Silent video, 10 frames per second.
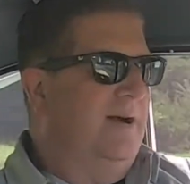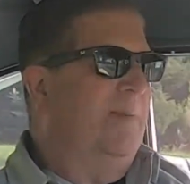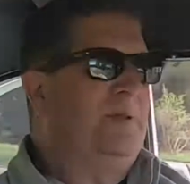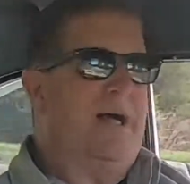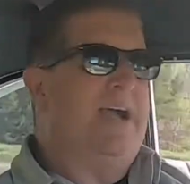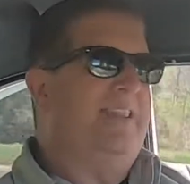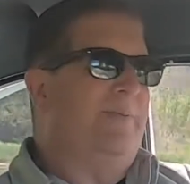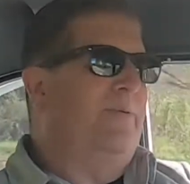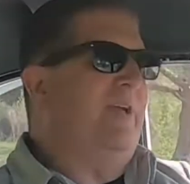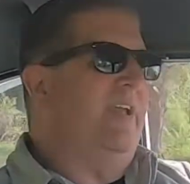applying
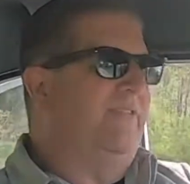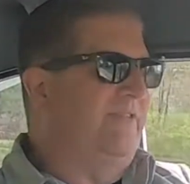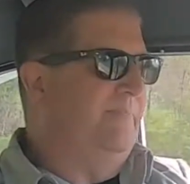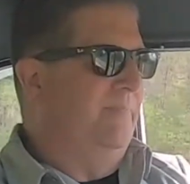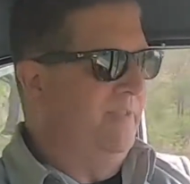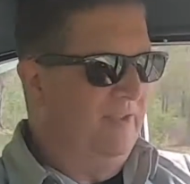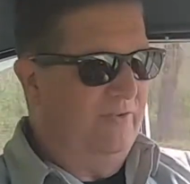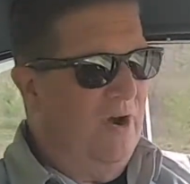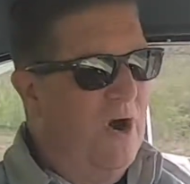the brakes, is